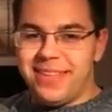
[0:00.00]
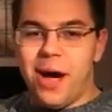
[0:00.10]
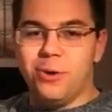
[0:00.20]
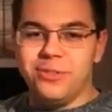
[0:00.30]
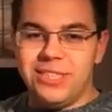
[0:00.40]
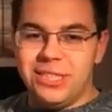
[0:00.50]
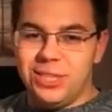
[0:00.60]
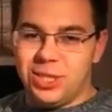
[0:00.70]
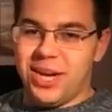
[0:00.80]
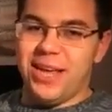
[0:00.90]
Town, die
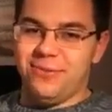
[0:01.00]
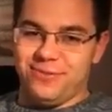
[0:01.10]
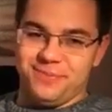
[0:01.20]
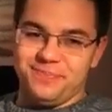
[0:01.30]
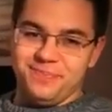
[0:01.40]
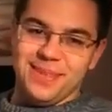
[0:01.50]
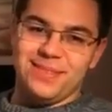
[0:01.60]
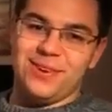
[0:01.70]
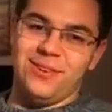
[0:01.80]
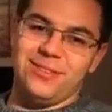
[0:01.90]
nie schläft.
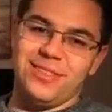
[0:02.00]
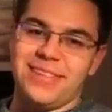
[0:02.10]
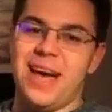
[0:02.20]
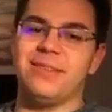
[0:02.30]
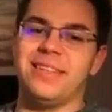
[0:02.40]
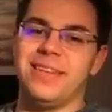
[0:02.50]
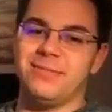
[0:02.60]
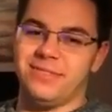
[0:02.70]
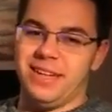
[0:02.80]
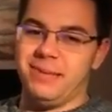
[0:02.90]
It's called, so the town that
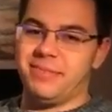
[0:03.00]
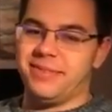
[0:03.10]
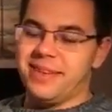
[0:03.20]
never sleeps.